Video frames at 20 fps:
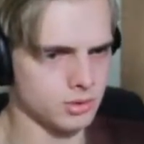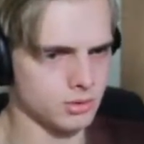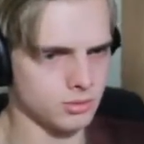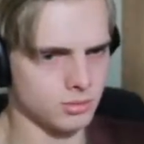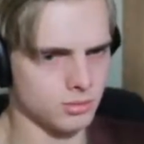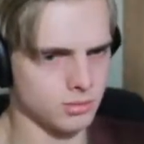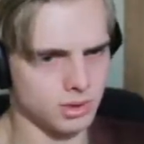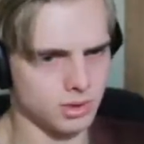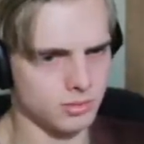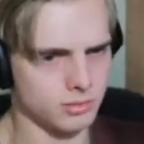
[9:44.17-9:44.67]

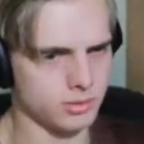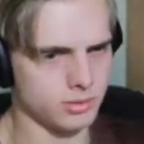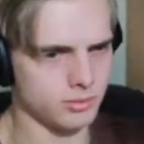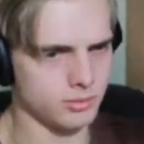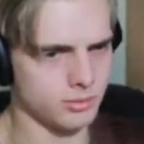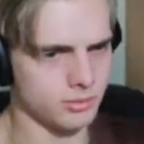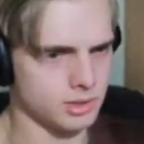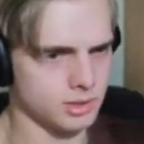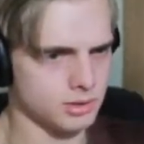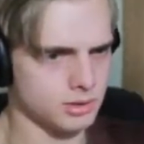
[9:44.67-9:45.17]
So I'll be
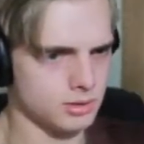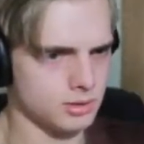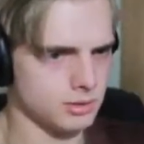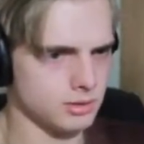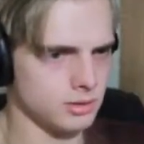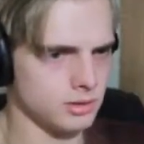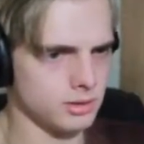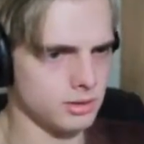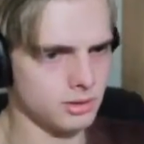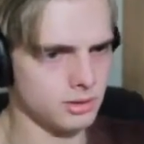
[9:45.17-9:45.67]
my son,
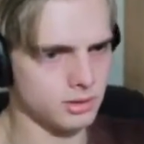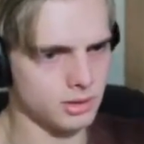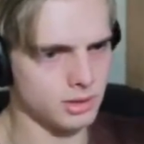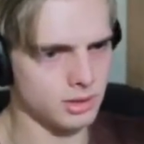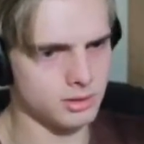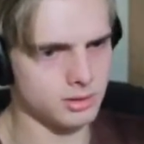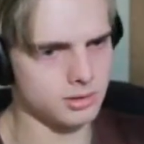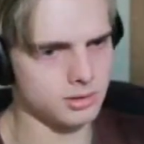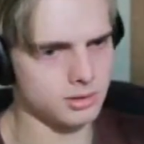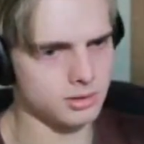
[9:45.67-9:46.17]
and the other
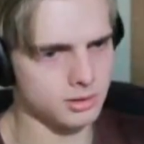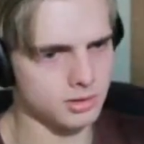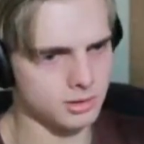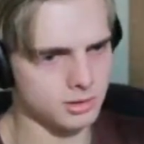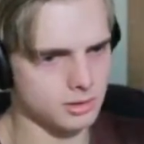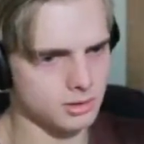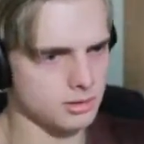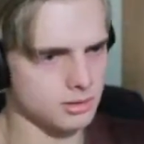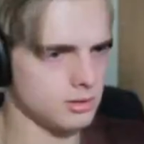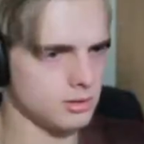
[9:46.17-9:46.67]
guy eats his
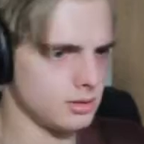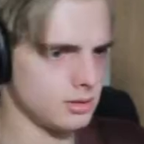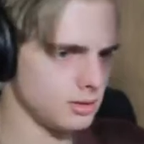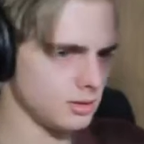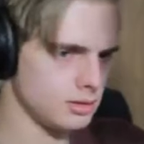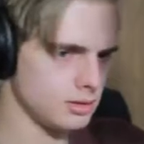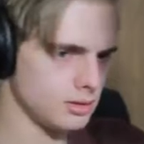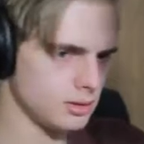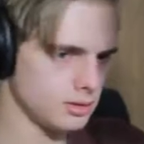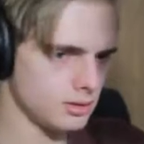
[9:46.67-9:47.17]
son, and
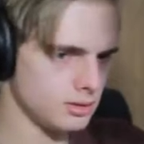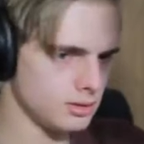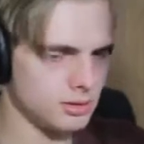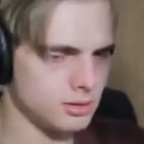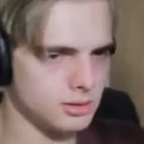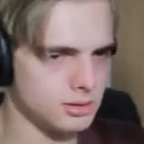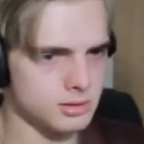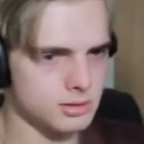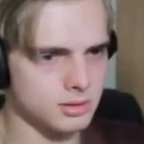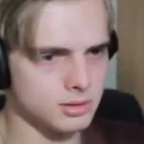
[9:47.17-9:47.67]
they
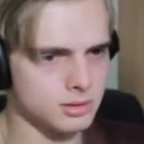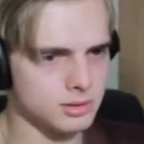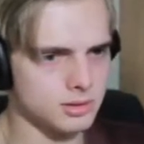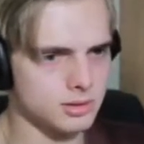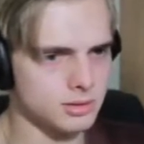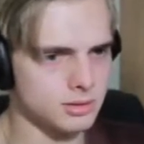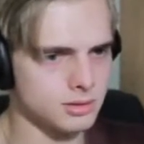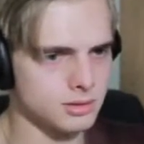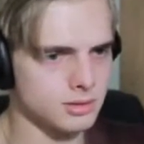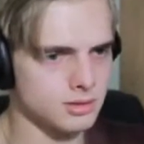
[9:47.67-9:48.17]
eat each other's
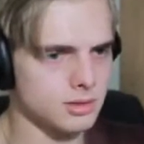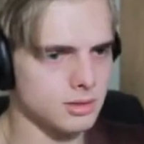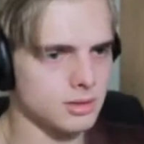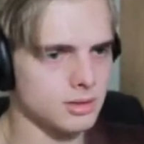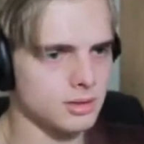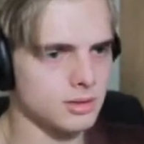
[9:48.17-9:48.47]
kids.